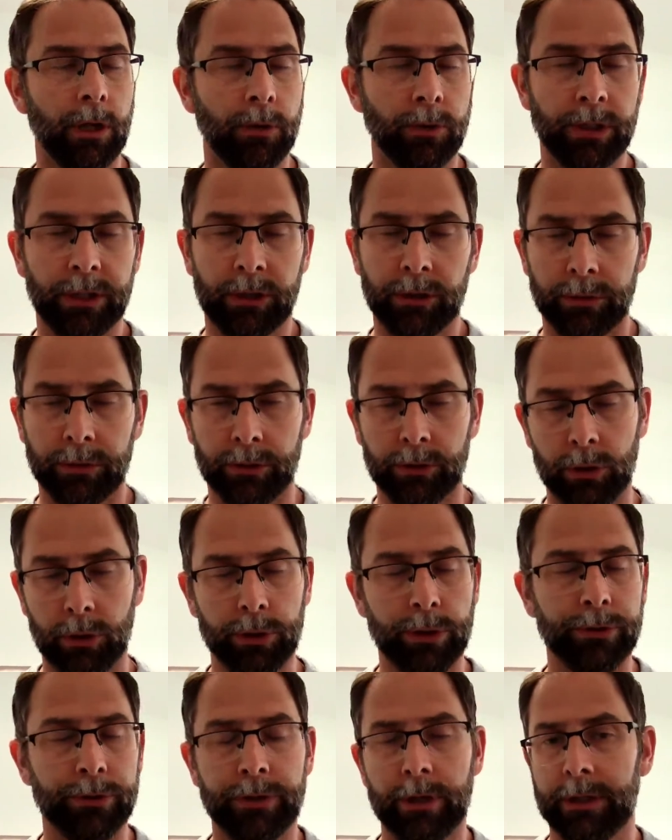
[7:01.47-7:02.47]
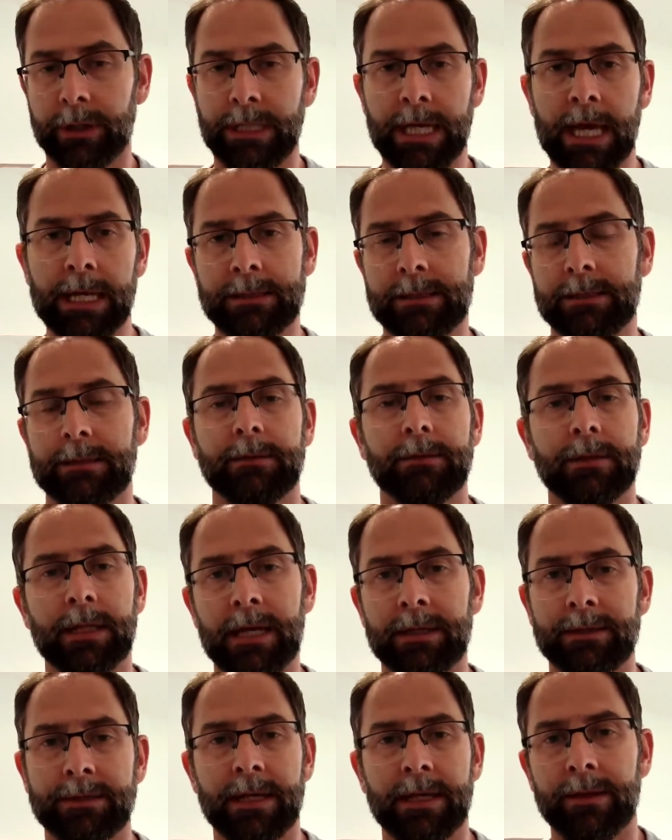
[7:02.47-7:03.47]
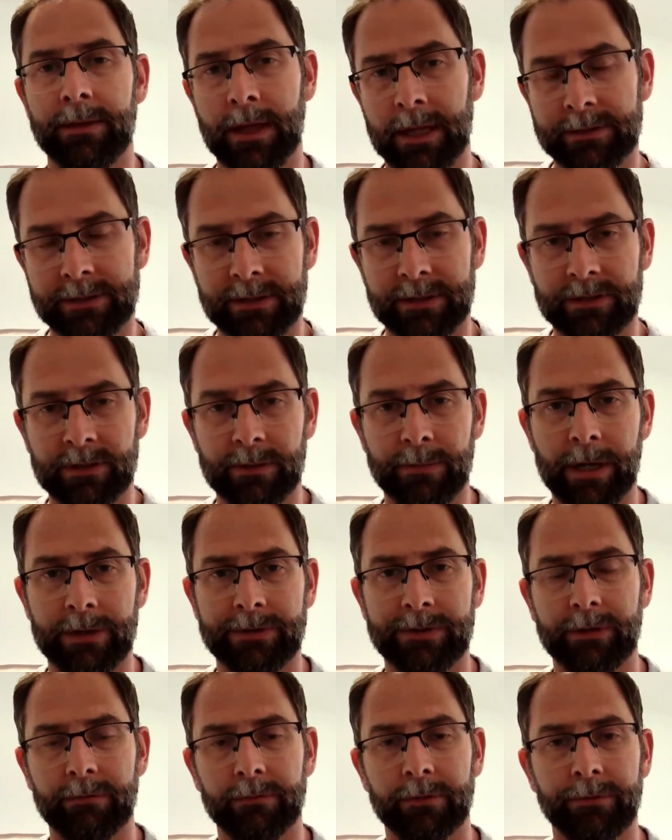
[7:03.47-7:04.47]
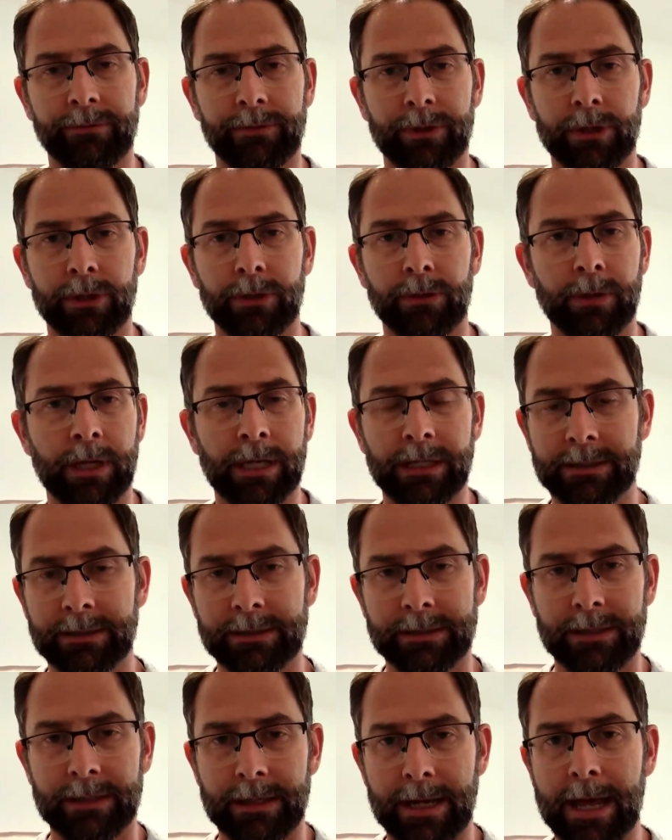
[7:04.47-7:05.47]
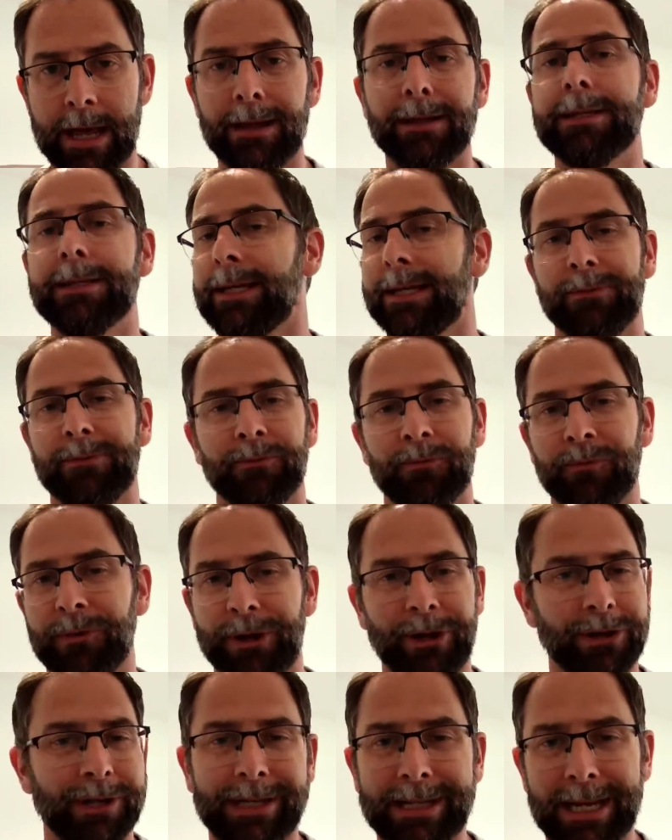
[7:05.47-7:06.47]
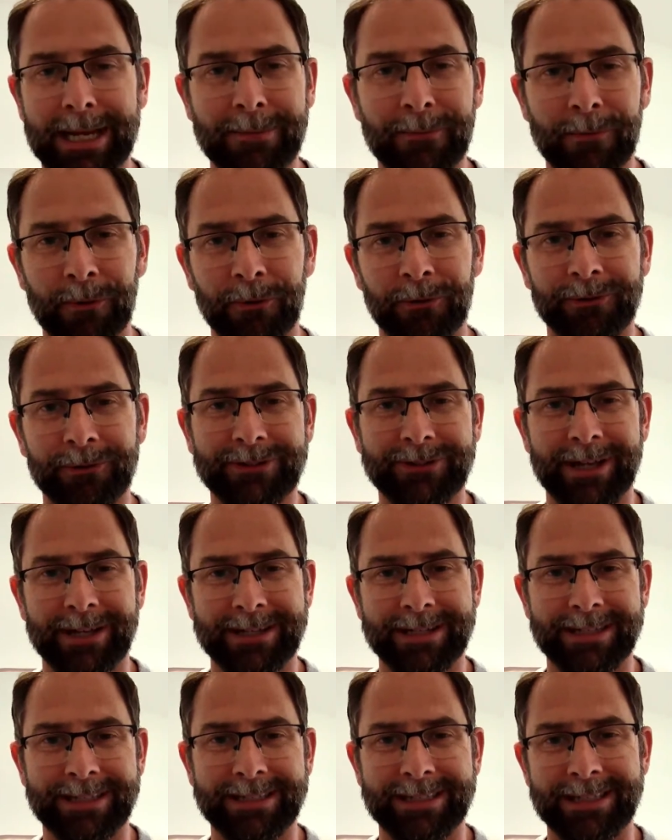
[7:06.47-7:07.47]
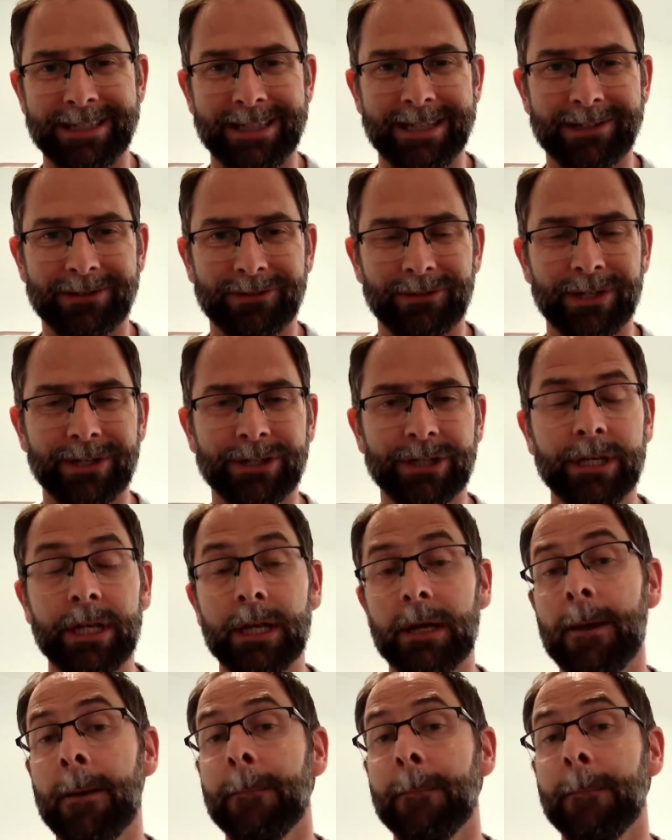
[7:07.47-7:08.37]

conclude that, yes, that's it, that's systematic review, it's nailed it, we don't need any more studies in this region.